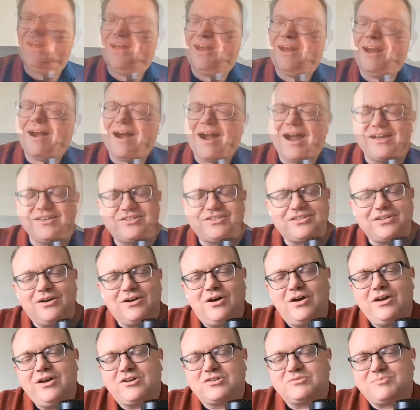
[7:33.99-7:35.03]
All right, so
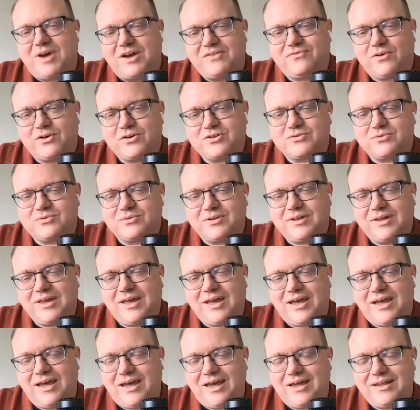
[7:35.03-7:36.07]
here's my first one,
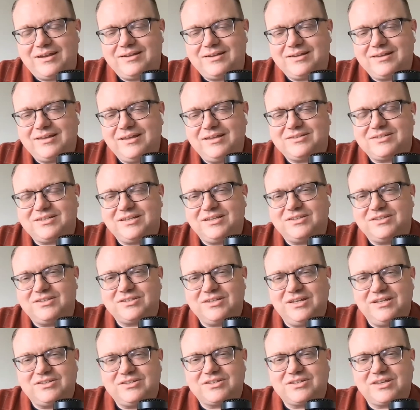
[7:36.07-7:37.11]
and it's it's
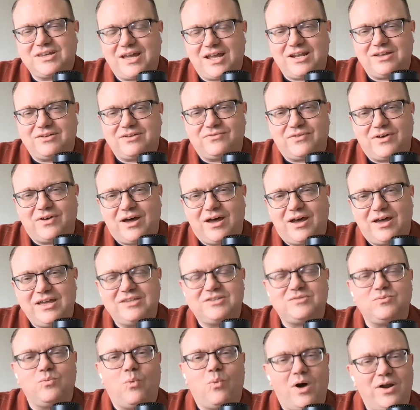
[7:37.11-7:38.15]
it's kind of uh,
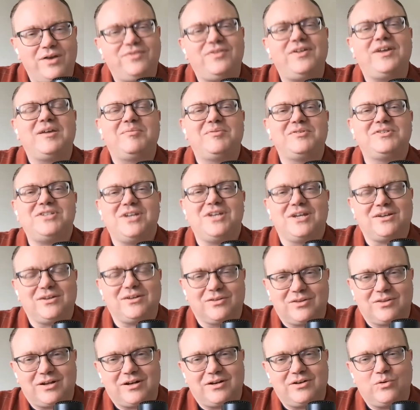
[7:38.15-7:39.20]
it's one thing in
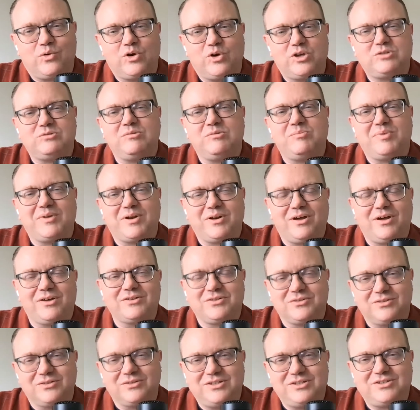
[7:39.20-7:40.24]
particular that annoys you, but it
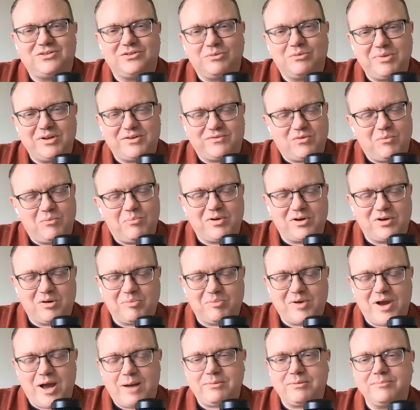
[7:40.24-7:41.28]
also leads to a bit of a bigger
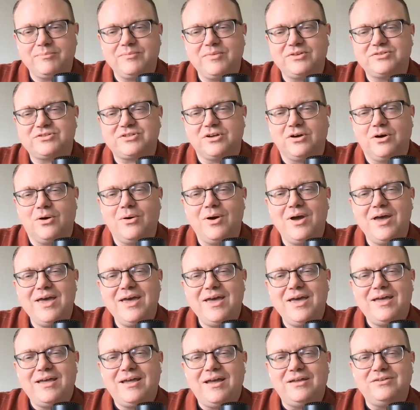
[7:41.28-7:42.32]
problem. So,
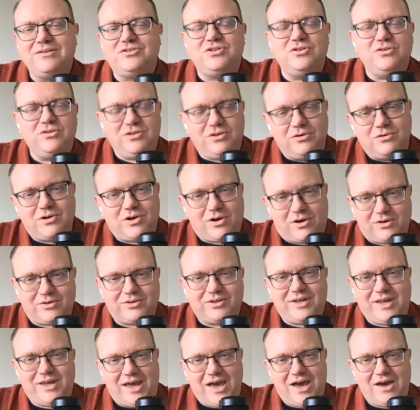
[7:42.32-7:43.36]
do you
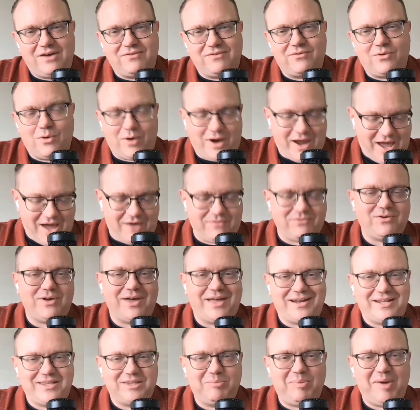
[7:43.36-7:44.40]
currently have, or have you
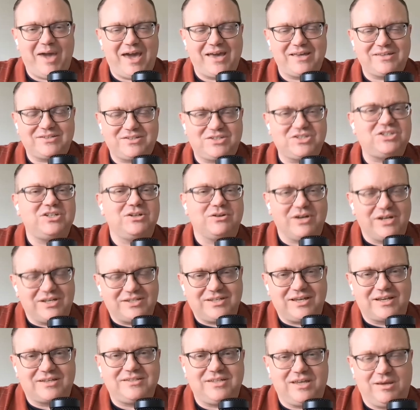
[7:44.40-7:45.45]
had in the past, Sirius
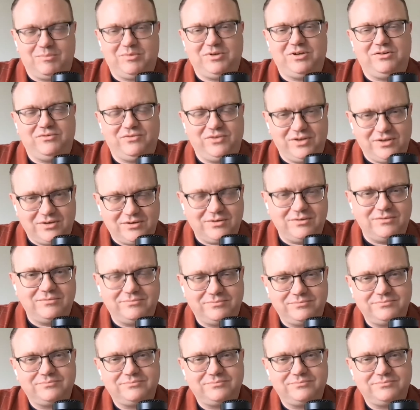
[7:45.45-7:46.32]
XM in your vehicle?